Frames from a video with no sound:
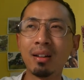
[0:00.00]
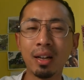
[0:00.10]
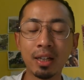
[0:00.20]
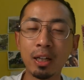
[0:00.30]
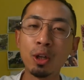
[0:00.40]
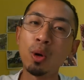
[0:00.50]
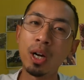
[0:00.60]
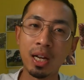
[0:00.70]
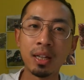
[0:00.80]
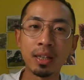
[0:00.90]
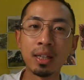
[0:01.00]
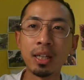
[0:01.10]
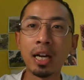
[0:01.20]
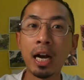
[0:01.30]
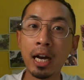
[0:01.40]
luckily or
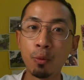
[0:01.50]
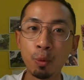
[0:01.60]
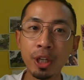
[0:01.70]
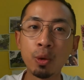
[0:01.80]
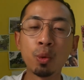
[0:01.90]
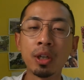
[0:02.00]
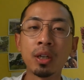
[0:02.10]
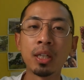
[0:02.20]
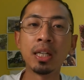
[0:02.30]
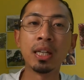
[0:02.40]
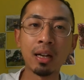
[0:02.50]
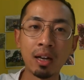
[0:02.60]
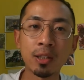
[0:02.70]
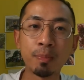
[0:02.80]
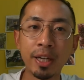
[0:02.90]
unluckily, we were the
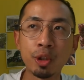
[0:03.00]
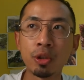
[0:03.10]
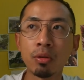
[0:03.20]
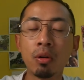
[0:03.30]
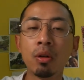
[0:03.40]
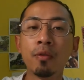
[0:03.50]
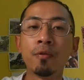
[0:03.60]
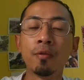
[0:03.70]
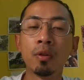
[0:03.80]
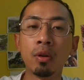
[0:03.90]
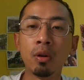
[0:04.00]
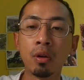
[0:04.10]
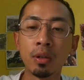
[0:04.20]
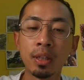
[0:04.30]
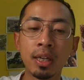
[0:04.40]
last page of
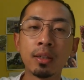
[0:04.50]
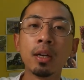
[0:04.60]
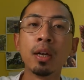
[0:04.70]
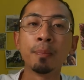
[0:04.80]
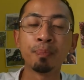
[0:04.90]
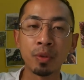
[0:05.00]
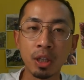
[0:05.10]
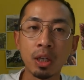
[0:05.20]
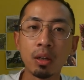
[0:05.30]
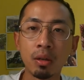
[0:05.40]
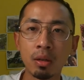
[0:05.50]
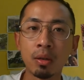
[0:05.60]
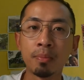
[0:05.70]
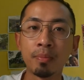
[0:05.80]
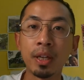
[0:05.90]
or that
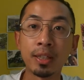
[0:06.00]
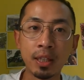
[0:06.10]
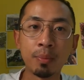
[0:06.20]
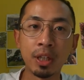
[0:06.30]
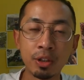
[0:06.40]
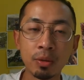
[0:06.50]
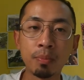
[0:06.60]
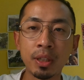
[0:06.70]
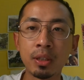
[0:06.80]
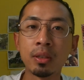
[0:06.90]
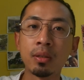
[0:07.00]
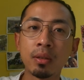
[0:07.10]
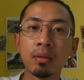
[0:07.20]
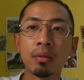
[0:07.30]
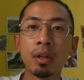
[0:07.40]
examination
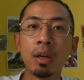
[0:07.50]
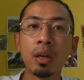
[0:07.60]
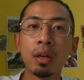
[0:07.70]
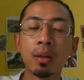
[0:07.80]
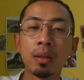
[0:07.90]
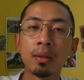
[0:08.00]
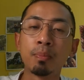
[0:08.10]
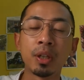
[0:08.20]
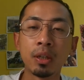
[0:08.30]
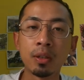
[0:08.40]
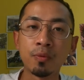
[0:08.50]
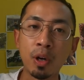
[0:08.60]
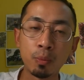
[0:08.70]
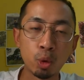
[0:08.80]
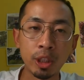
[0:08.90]
pattern, because
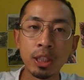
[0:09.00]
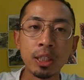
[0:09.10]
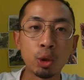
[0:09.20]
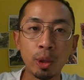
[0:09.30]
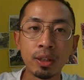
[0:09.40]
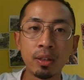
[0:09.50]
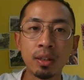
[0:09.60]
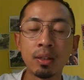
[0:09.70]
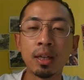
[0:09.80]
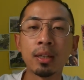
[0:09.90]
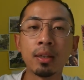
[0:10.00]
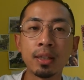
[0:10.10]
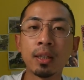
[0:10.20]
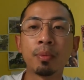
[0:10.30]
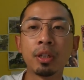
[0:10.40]
from 2020 that
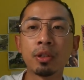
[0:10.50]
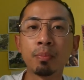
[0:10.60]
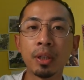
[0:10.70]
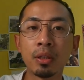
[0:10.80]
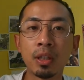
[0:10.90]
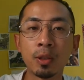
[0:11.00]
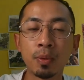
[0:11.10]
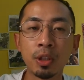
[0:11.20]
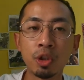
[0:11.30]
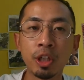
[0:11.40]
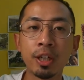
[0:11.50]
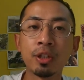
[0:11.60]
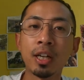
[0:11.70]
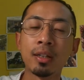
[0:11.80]
examination pattern has been changed